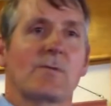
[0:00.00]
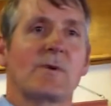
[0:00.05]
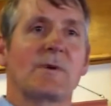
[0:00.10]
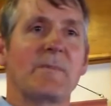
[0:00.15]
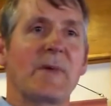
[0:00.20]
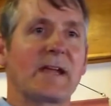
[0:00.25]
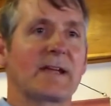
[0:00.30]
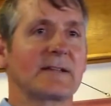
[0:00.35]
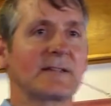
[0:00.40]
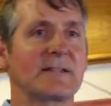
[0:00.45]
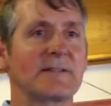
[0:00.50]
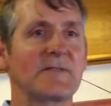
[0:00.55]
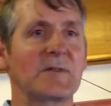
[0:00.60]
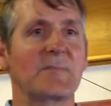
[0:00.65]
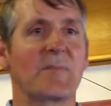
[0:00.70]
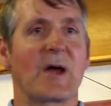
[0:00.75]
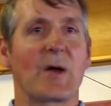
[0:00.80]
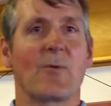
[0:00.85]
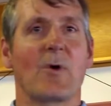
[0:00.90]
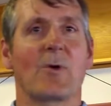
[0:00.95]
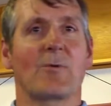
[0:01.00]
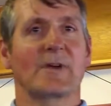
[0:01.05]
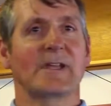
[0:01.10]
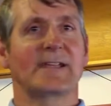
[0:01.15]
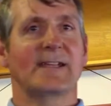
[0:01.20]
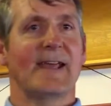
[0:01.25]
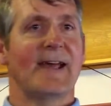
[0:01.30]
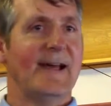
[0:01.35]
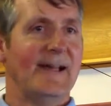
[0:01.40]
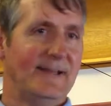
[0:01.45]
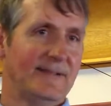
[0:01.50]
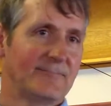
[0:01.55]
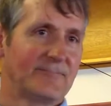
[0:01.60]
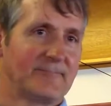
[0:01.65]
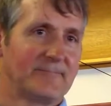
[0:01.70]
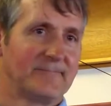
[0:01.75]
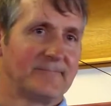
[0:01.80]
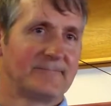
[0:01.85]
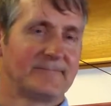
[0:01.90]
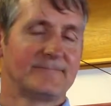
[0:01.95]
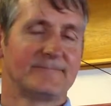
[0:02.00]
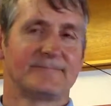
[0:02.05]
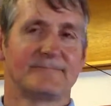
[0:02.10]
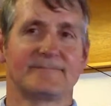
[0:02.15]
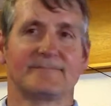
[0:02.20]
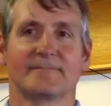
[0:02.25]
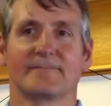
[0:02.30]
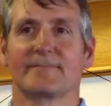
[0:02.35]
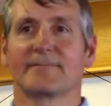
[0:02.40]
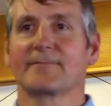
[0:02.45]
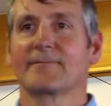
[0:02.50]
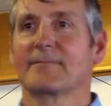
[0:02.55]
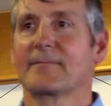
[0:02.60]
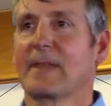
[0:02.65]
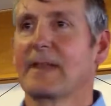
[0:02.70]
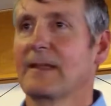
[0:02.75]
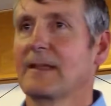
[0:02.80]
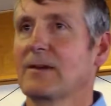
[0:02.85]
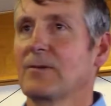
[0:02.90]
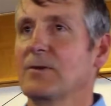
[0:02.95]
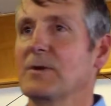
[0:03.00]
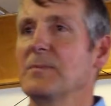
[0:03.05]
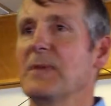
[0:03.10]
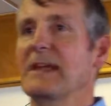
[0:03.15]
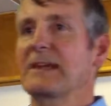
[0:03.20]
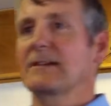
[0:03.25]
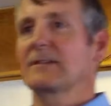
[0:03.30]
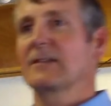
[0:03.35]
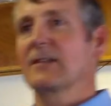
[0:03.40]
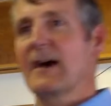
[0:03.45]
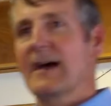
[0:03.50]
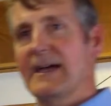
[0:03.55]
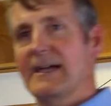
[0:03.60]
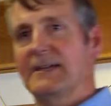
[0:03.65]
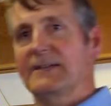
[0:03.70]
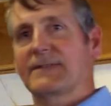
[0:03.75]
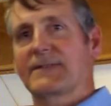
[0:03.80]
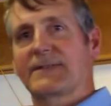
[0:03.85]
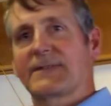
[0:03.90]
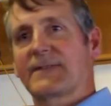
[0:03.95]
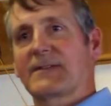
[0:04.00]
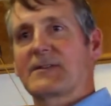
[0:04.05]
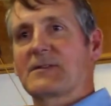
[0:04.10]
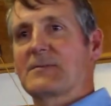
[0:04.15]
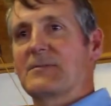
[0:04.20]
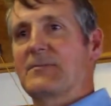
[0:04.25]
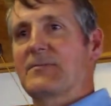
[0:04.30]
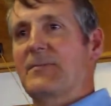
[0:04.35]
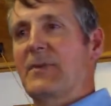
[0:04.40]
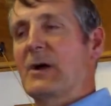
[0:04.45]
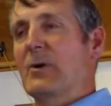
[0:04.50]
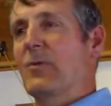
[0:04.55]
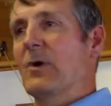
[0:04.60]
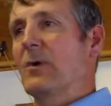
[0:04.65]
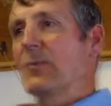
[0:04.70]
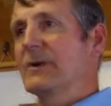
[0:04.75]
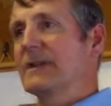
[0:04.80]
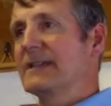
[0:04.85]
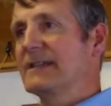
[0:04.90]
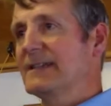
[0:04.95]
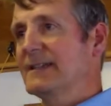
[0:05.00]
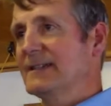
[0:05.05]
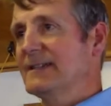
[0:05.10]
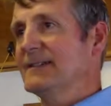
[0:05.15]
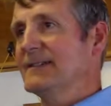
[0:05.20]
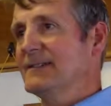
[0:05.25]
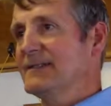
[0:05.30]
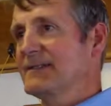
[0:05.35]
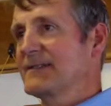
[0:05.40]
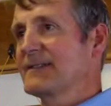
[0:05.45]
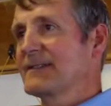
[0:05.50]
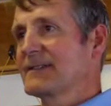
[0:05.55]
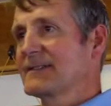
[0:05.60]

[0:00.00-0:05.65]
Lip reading: "We make a living by what we get. We make a life by what we give."